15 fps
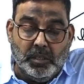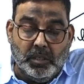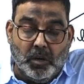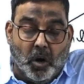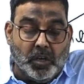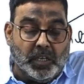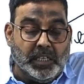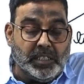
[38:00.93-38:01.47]

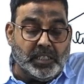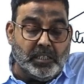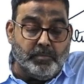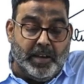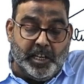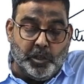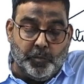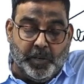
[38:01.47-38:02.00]
or tension
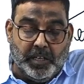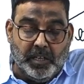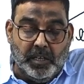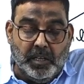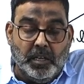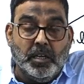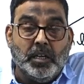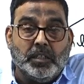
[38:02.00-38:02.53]
management,
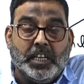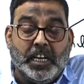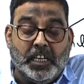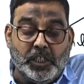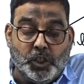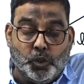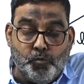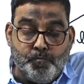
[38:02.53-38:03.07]
that
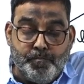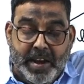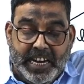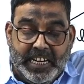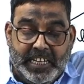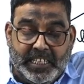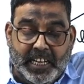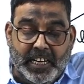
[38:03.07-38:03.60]
is to
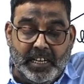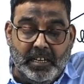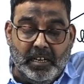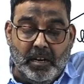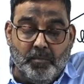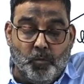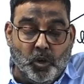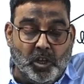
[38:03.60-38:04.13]

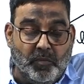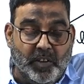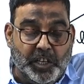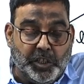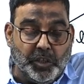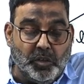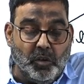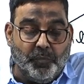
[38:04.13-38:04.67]
maintain
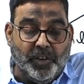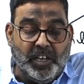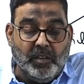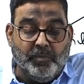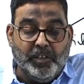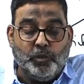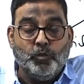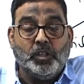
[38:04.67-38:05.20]
motivation of
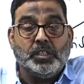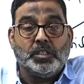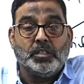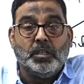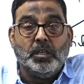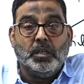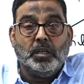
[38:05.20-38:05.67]
individuals